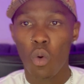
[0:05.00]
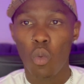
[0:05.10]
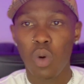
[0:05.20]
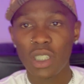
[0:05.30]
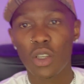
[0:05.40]

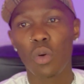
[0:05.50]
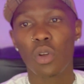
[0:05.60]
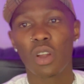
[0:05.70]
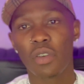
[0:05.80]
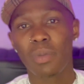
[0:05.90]
What's going
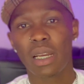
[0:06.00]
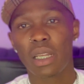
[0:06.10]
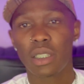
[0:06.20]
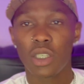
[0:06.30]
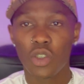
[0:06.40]
on, everybody?
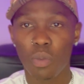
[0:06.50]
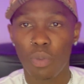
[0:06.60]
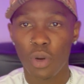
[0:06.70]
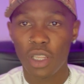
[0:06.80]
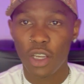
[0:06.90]
This is your
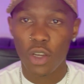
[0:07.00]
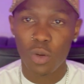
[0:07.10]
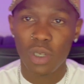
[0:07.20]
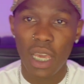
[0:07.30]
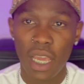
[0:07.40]
boy the
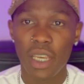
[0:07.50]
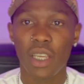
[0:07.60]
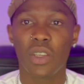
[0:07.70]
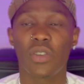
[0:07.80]
GOAT Andy.